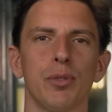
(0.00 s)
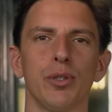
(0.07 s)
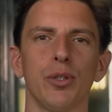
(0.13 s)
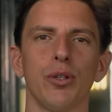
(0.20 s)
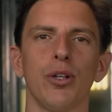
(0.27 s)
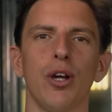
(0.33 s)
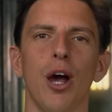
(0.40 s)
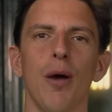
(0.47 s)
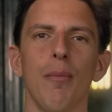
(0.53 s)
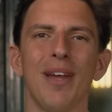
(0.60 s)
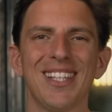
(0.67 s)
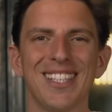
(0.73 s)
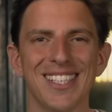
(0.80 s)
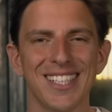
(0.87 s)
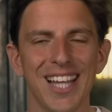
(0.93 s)
Perdoo.com,
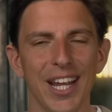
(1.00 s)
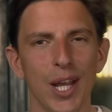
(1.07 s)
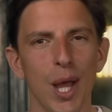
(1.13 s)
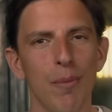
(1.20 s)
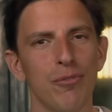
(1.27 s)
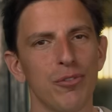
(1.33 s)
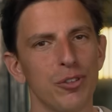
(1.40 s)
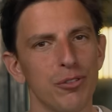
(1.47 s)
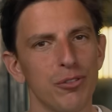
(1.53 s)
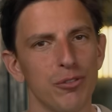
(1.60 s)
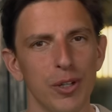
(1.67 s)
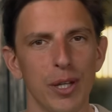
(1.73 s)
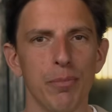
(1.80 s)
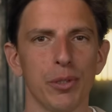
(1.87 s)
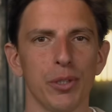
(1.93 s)
and sign up for a
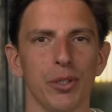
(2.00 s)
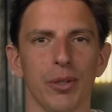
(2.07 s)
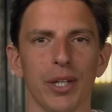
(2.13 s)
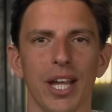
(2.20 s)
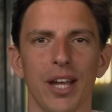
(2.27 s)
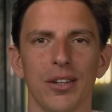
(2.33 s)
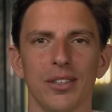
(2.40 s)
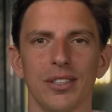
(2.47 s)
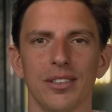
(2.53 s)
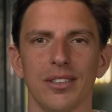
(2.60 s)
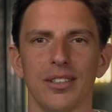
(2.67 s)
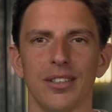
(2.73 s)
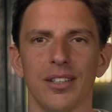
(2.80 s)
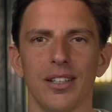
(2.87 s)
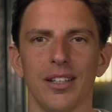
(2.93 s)
free Perdoo account.
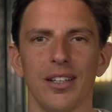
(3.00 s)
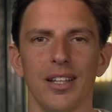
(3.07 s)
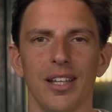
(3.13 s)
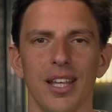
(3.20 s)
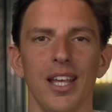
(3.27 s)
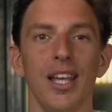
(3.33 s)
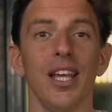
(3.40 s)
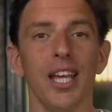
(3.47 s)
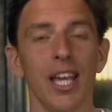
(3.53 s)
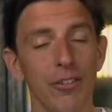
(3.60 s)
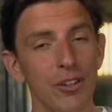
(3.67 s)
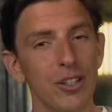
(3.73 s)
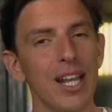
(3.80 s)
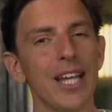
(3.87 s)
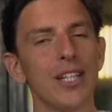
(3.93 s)
If
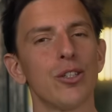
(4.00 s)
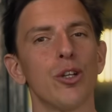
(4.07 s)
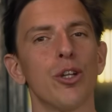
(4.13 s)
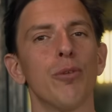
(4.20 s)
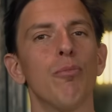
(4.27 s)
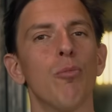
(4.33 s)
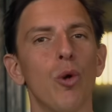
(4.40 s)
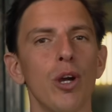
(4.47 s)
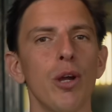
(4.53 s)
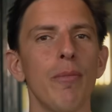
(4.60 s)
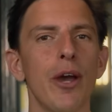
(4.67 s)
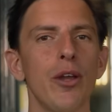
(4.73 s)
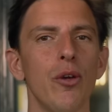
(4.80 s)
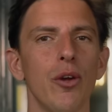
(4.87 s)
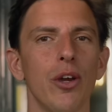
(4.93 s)
you'd like to learn more
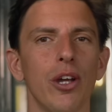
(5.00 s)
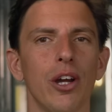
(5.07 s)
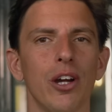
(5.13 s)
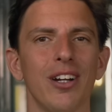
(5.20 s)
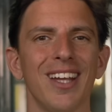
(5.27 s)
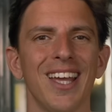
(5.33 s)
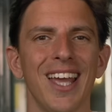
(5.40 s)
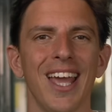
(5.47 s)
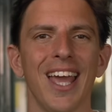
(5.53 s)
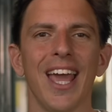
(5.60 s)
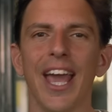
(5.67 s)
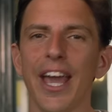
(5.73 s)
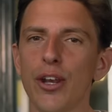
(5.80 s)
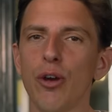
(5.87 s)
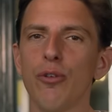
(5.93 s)
about OKR,
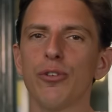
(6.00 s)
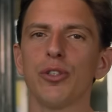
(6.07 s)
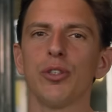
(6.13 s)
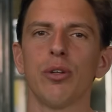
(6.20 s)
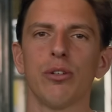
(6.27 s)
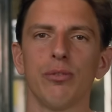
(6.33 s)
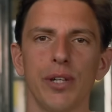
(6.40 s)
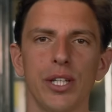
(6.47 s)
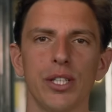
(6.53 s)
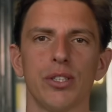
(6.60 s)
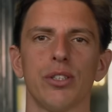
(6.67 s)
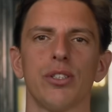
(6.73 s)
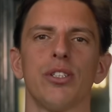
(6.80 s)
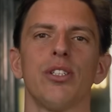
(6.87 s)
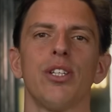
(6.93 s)
head over to our
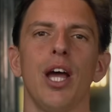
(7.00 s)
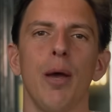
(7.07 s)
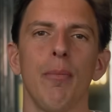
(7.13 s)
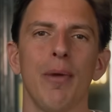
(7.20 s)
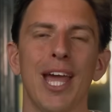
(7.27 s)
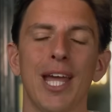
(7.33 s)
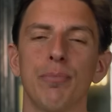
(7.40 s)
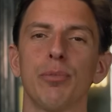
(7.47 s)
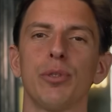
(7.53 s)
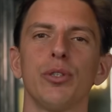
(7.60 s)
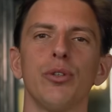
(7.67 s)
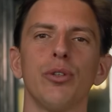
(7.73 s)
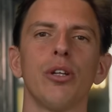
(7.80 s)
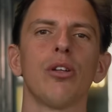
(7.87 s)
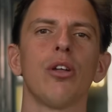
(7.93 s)
resources hub at
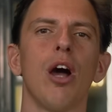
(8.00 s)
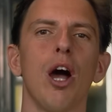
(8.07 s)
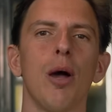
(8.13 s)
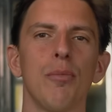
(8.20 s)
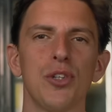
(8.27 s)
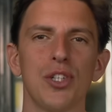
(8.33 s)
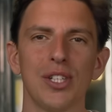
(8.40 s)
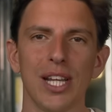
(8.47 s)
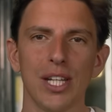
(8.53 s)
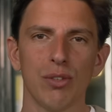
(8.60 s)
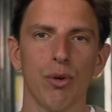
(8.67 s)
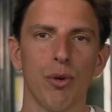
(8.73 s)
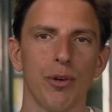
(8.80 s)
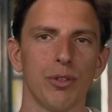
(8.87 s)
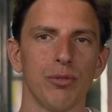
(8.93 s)

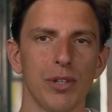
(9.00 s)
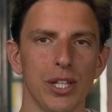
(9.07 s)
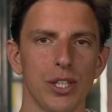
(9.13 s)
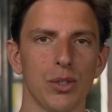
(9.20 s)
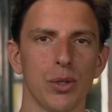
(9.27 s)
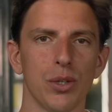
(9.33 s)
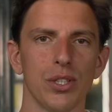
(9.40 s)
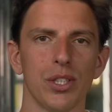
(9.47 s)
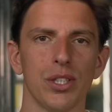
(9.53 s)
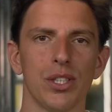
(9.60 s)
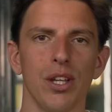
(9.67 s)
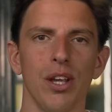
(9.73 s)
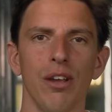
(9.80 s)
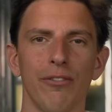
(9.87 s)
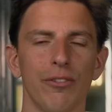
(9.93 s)
perdoo.com/resources
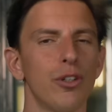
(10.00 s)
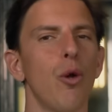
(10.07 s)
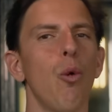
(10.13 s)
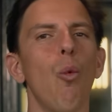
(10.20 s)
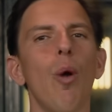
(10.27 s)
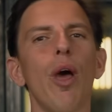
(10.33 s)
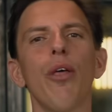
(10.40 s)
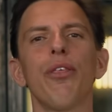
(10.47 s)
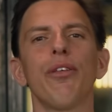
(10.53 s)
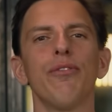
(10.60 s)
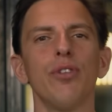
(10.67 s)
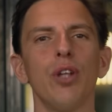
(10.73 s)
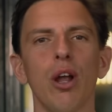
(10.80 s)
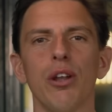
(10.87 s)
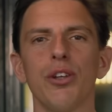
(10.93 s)
for a wealth of
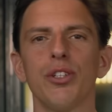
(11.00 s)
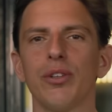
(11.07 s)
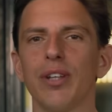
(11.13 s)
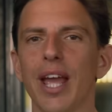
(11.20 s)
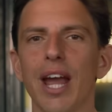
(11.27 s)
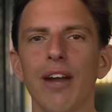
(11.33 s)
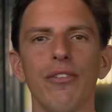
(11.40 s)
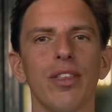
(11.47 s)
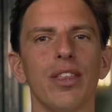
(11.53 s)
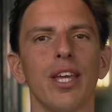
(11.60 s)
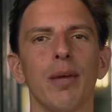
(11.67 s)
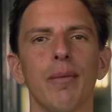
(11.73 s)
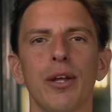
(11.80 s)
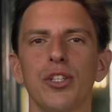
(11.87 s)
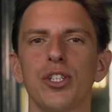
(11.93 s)
knowledge on everything
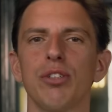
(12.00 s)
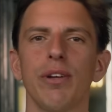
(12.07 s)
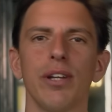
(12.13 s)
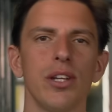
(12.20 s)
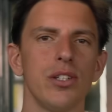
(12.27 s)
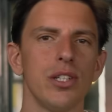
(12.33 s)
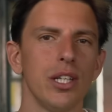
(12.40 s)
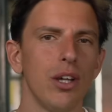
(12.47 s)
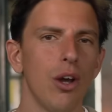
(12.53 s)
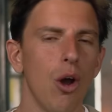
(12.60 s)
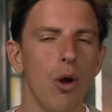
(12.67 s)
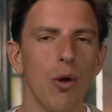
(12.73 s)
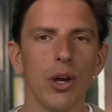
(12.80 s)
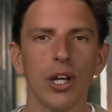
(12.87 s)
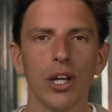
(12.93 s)
about strategy,
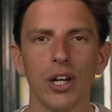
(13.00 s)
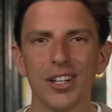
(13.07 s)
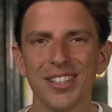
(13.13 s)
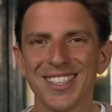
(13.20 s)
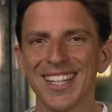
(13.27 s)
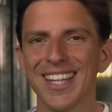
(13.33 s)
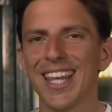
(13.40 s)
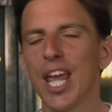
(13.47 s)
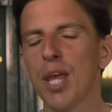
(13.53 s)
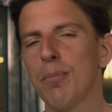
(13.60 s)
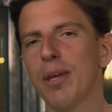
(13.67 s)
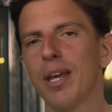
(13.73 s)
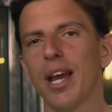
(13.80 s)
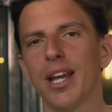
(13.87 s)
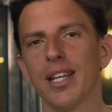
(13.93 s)
OKRs,
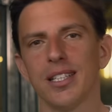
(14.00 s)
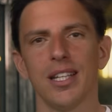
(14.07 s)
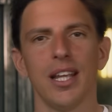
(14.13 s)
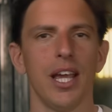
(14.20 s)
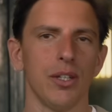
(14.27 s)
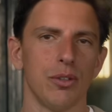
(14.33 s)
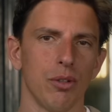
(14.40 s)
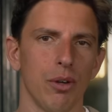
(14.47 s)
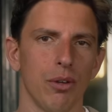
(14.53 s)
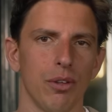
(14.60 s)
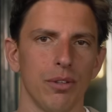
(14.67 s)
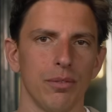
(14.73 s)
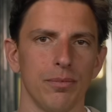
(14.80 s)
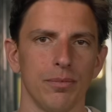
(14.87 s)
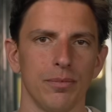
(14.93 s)
KPIs, and growth.